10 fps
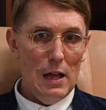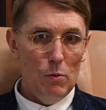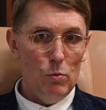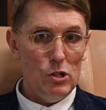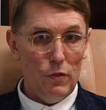
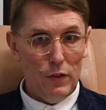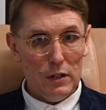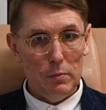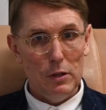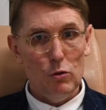which
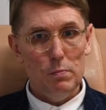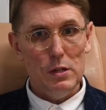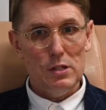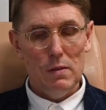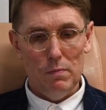effectively could be
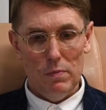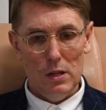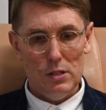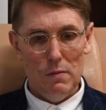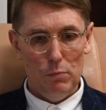
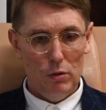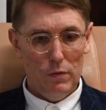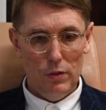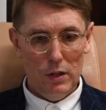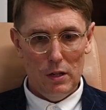assembled.
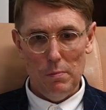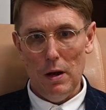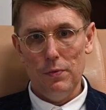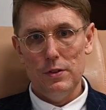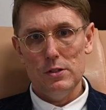If you think
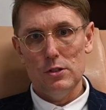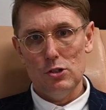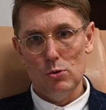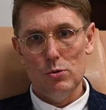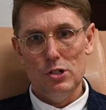about this, the
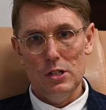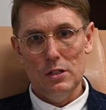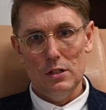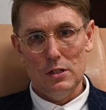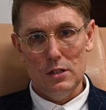shoji,
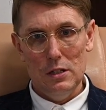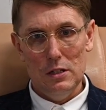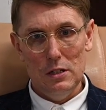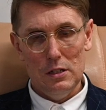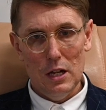
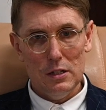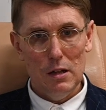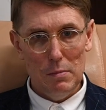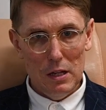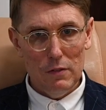the
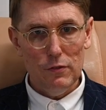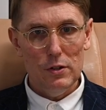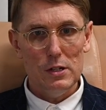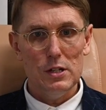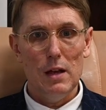tatami, for
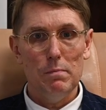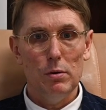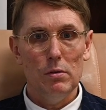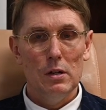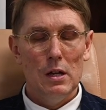
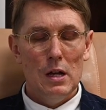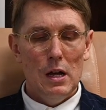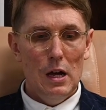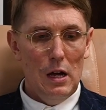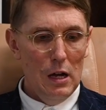example,
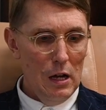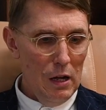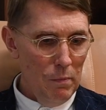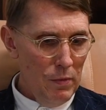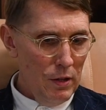
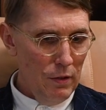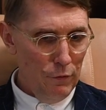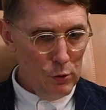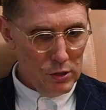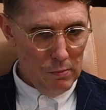the
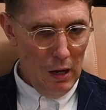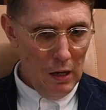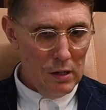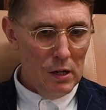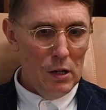fusuma,
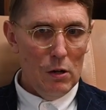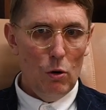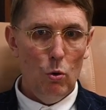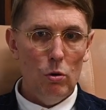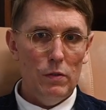
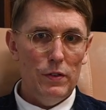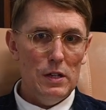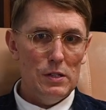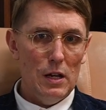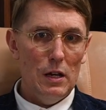all of
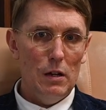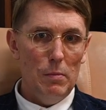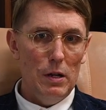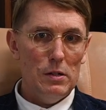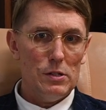these
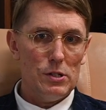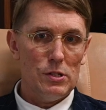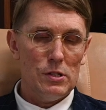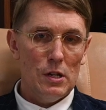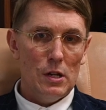
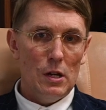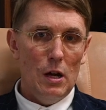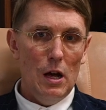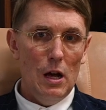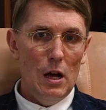elements
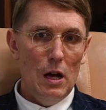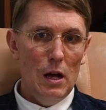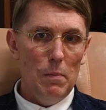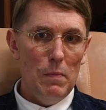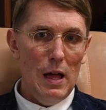
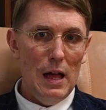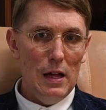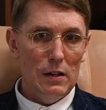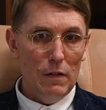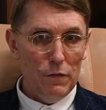
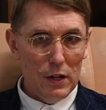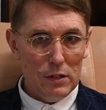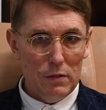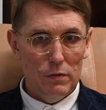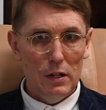had
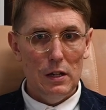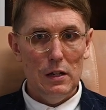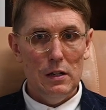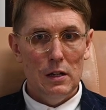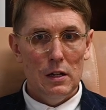
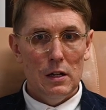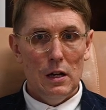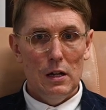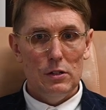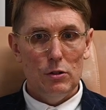effectively
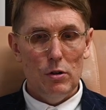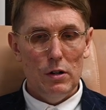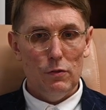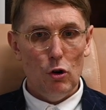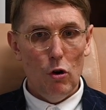a degree
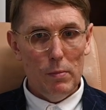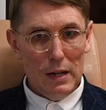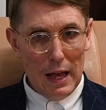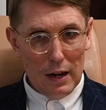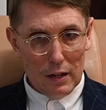of
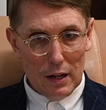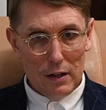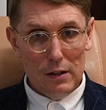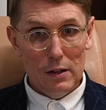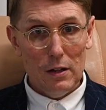
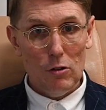commonality.